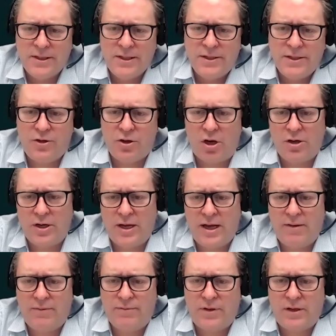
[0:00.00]
You don't
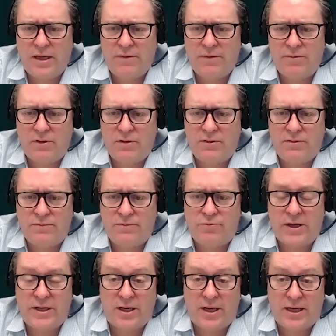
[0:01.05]
have the level of
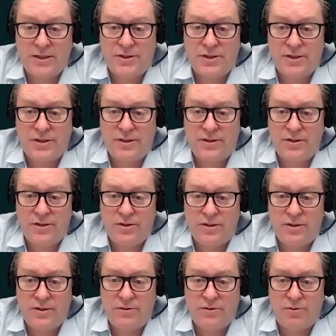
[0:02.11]
regulation in
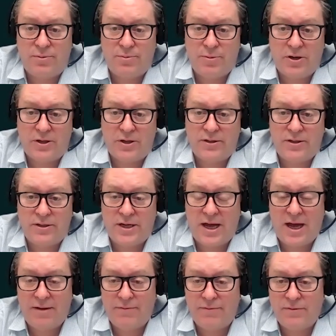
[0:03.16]
North America than you
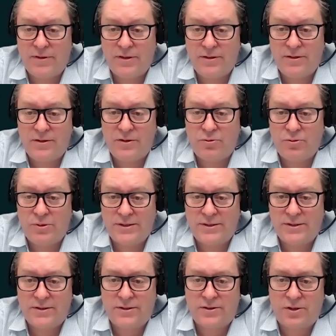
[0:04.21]
have in the US.
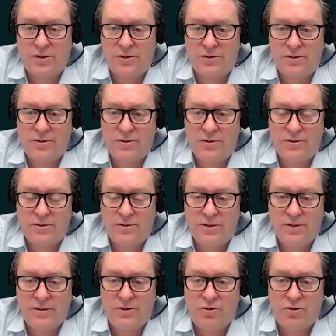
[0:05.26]
So
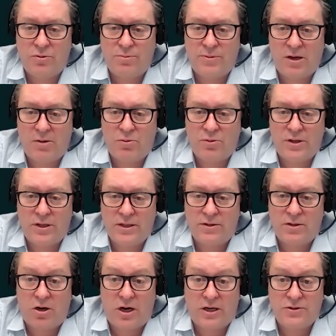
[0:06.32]
in Europe, they will need
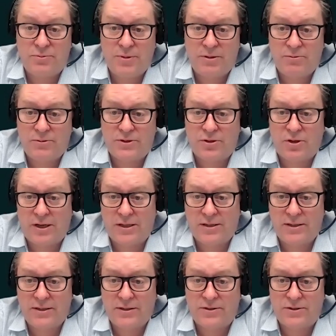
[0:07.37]
the hydromet
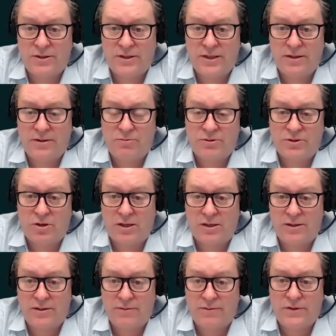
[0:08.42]
recycling to get the
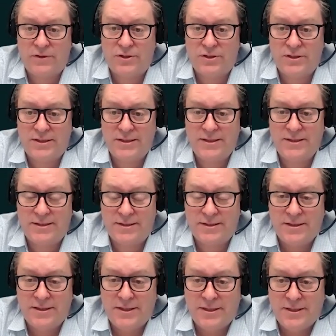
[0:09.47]
recycling efficiencies
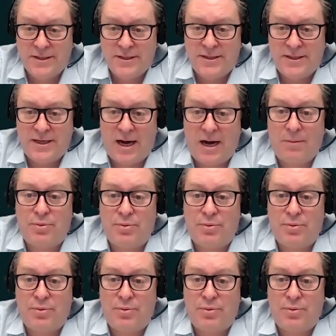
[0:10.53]
up.